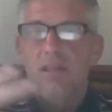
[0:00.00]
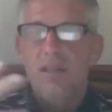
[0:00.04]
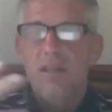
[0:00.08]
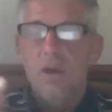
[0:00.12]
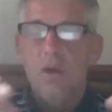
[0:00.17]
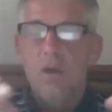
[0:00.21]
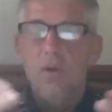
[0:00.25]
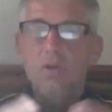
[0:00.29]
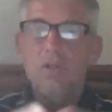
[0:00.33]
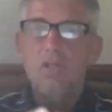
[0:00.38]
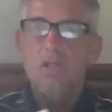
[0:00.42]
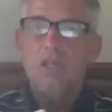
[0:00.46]

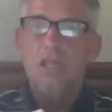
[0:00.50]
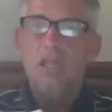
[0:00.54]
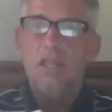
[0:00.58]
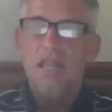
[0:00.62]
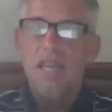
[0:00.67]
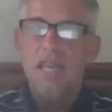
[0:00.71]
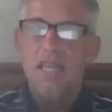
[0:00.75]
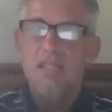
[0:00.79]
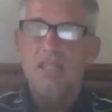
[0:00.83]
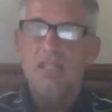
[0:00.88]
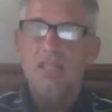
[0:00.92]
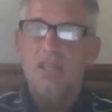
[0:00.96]
Those are the
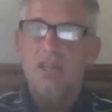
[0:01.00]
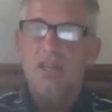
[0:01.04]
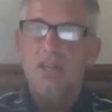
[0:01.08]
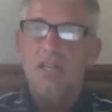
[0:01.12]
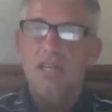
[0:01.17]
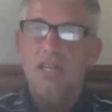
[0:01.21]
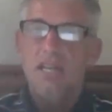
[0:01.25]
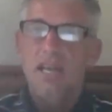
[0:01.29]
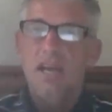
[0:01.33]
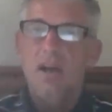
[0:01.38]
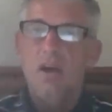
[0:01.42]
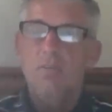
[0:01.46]
things that are
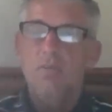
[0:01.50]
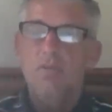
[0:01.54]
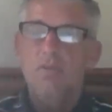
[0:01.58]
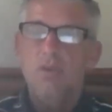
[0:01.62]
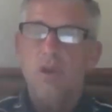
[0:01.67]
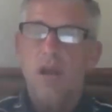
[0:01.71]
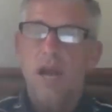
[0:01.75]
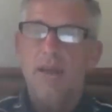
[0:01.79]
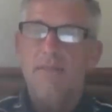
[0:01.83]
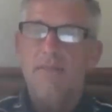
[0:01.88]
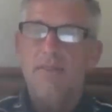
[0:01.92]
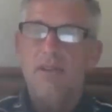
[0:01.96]
going to help
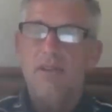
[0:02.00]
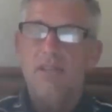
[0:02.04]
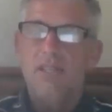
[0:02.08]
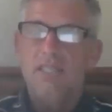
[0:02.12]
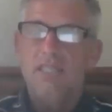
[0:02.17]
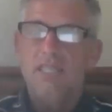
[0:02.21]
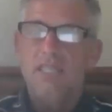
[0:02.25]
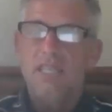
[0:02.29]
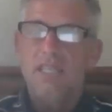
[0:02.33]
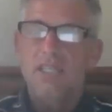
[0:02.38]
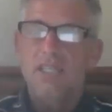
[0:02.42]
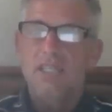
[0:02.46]
drive your
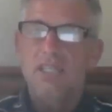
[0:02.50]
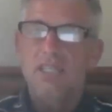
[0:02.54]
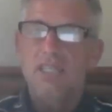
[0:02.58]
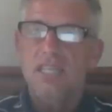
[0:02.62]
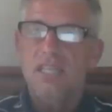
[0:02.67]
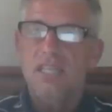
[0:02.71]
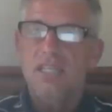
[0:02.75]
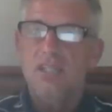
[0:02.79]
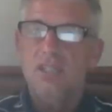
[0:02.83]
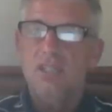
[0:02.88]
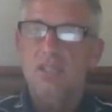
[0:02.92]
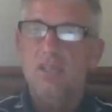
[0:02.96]
decisions
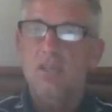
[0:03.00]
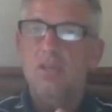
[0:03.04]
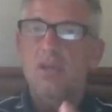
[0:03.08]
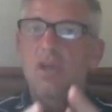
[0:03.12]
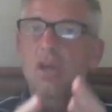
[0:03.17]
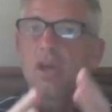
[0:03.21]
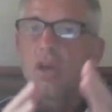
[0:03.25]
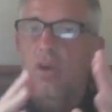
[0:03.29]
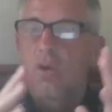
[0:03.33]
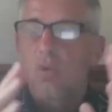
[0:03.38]
as to